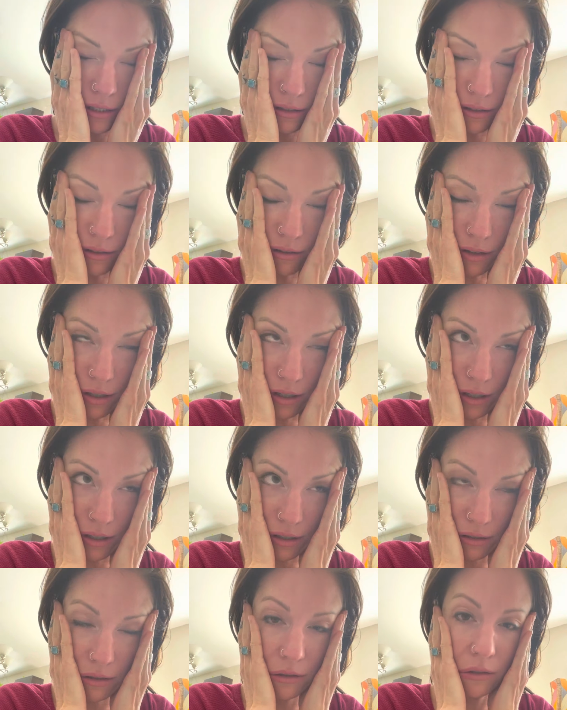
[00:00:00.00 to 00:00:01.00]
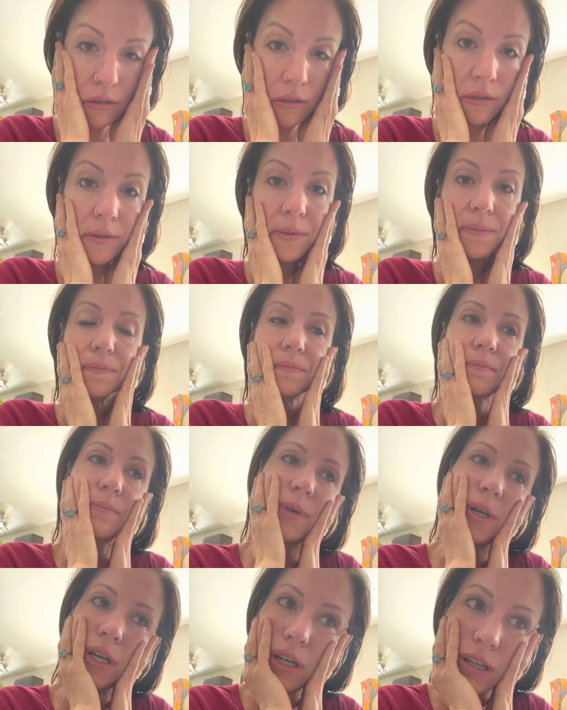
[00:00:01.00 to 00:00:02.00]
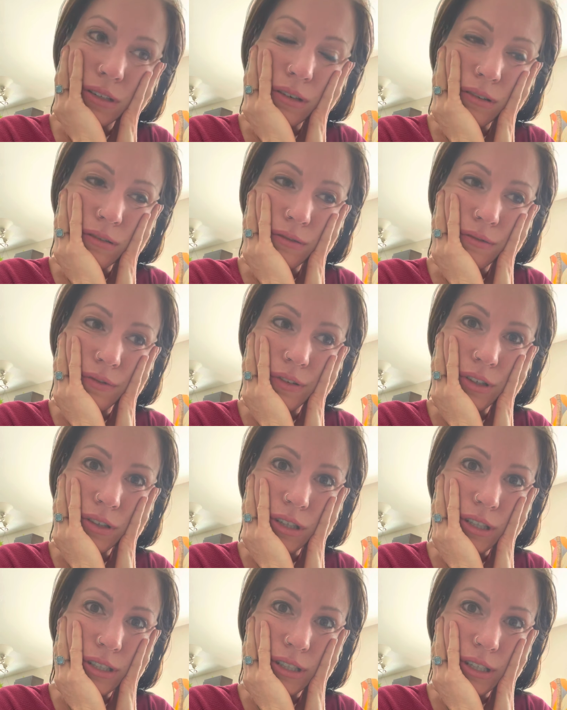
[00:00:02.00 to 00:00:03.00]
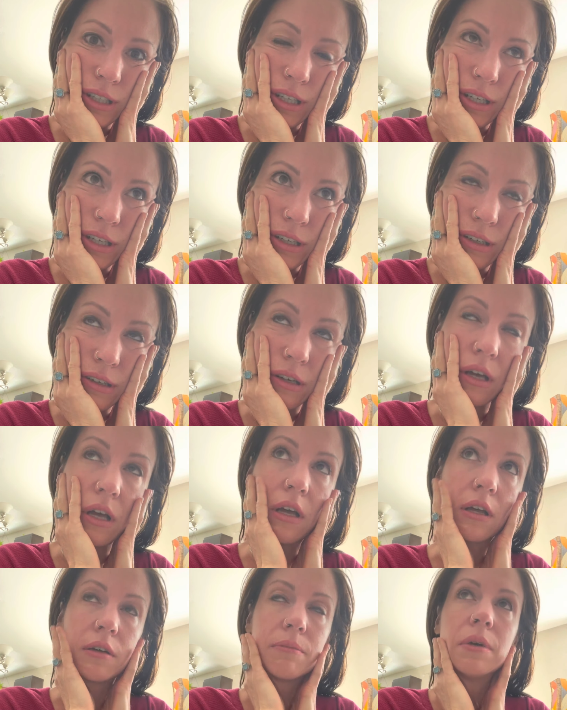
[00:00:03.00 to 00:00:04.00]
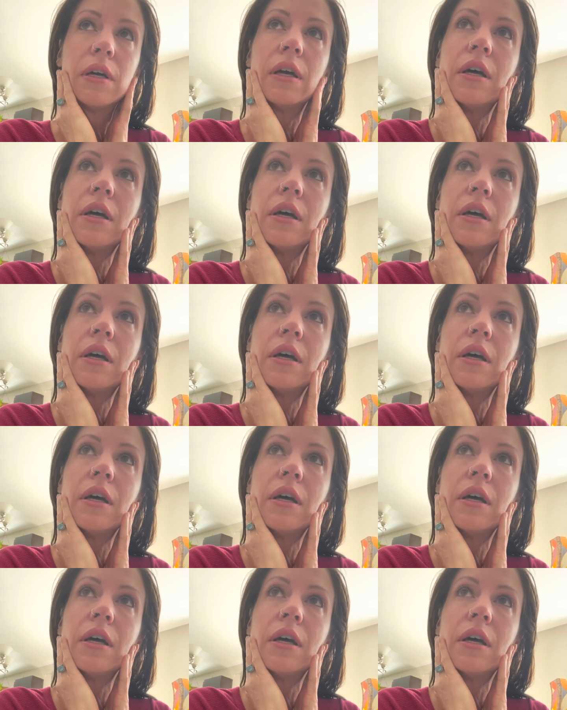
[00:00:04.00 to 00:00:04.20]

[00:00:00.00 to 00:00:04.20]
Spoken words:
It's so hard. But I don't feel good today. I'm